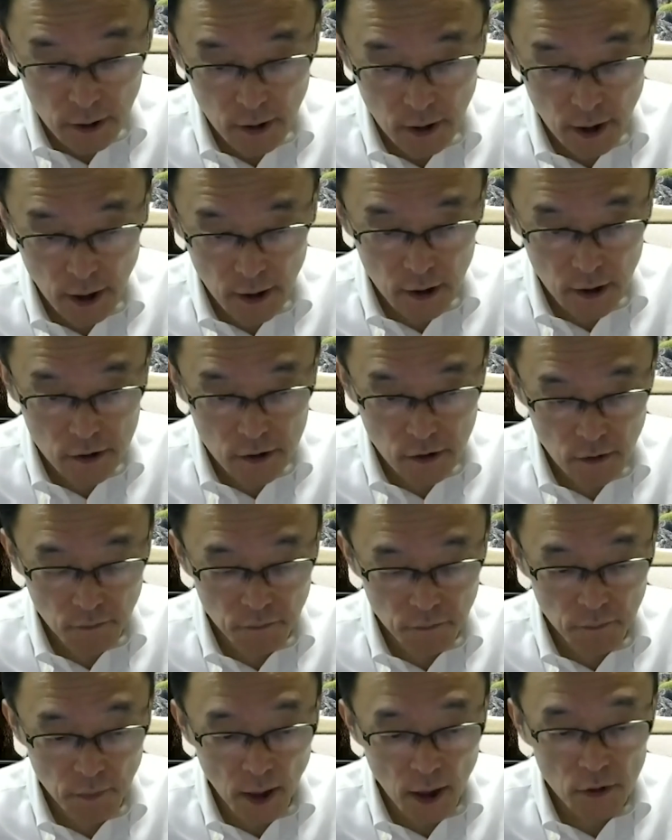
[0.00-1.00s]
That is, if
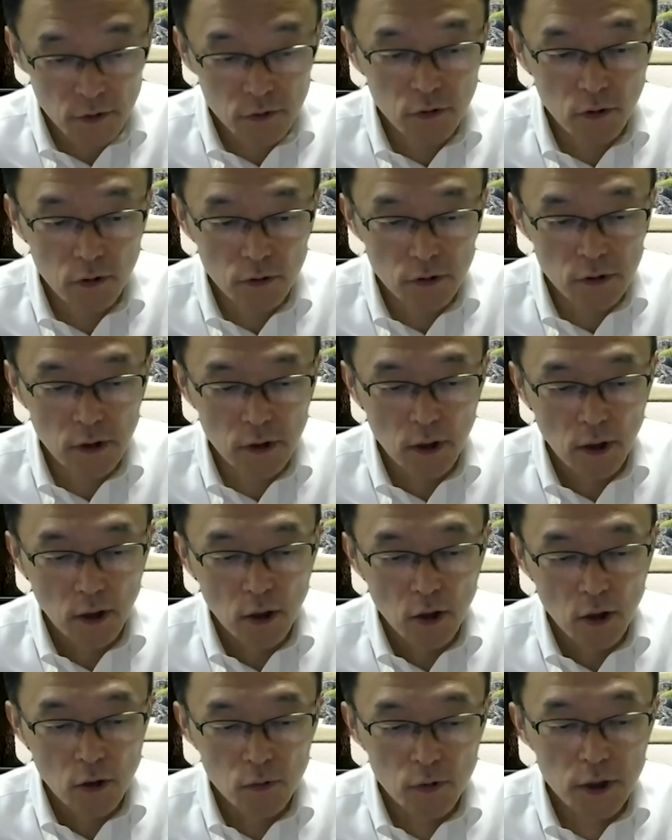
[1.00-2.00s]
myoclonus,
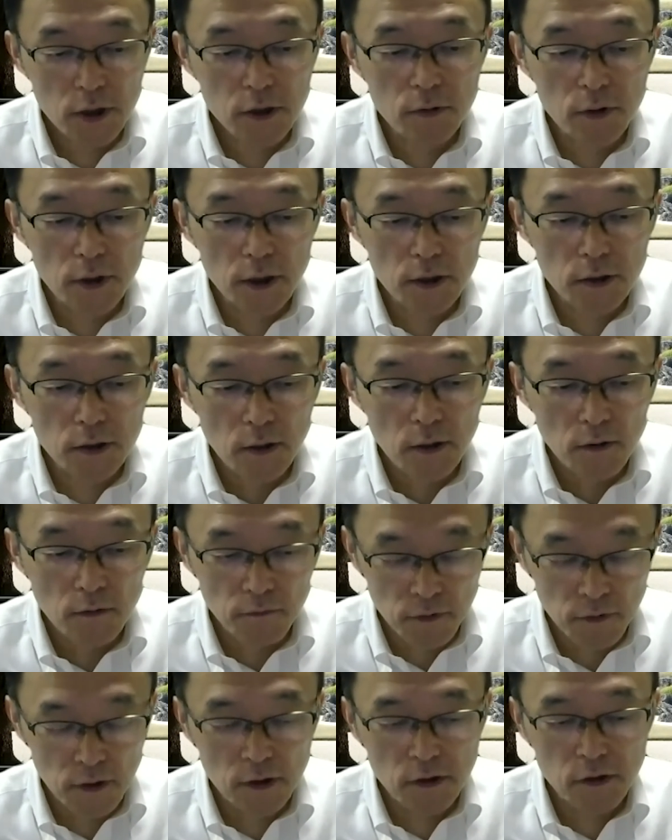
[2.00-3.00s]
we treat
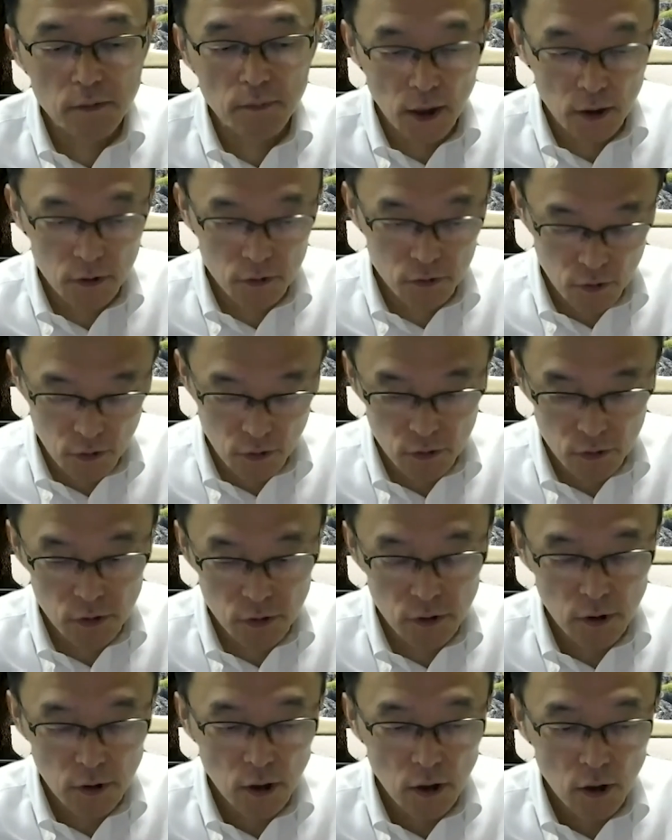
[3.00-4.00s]
first myoclonus.
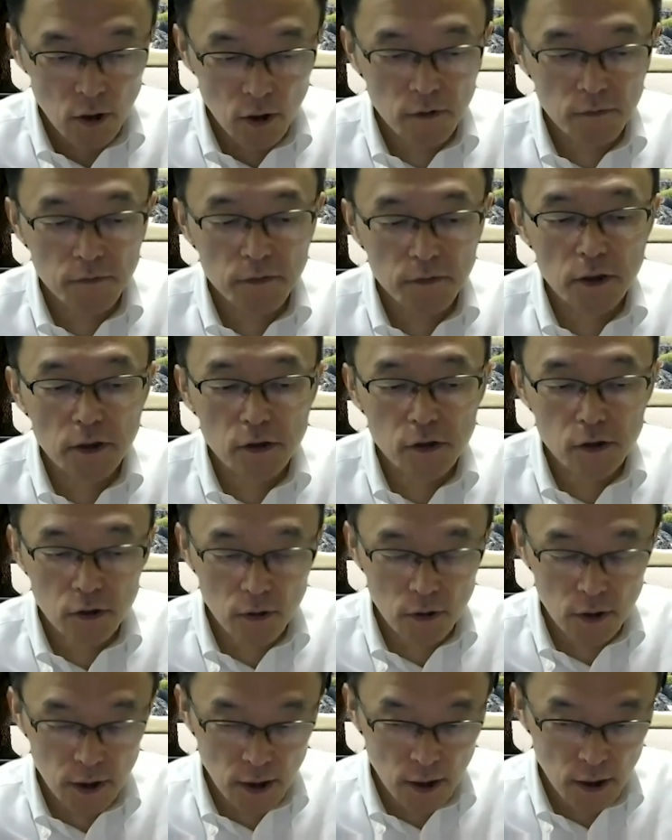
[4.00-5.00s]
Or if
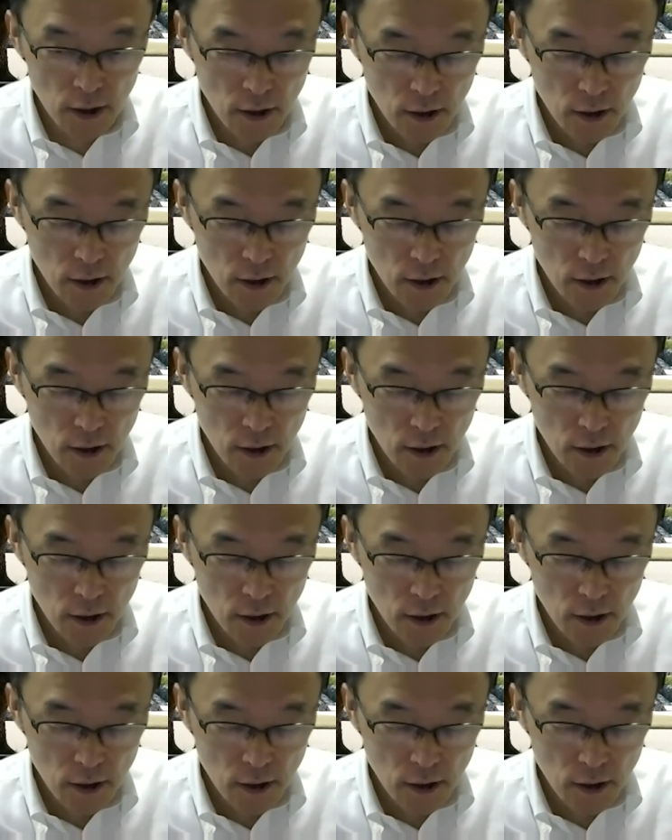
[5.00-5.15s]
dystonia,